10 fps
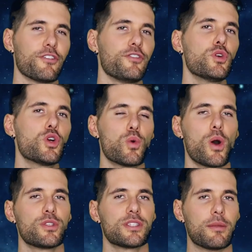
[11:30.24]
few
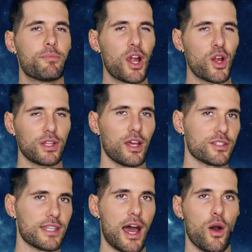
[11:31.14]
quotes and parallels
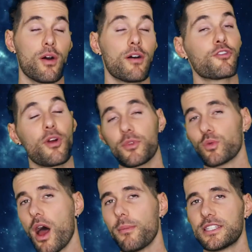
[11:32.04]
now from the
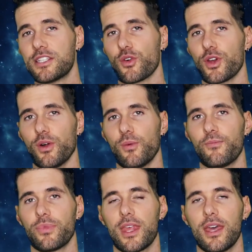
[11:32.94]
raw material
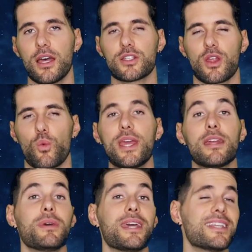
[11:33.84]
so that we can
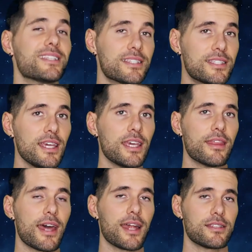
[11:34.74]
begin to see
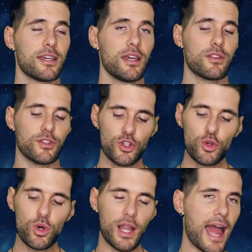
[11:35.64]
that the
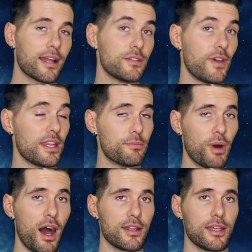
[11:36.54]
dual activated
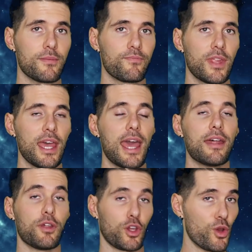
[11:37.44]
body and
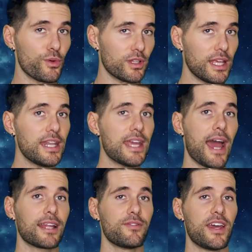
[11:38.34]
the Kundalini
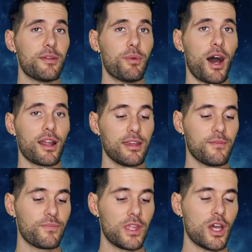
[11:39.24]
activated body
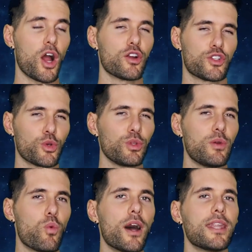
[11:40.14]
are truly
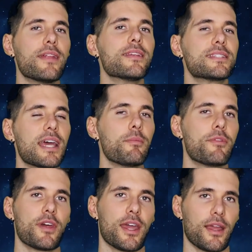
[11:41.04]
one and the same
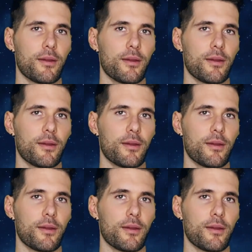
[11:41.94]
thing.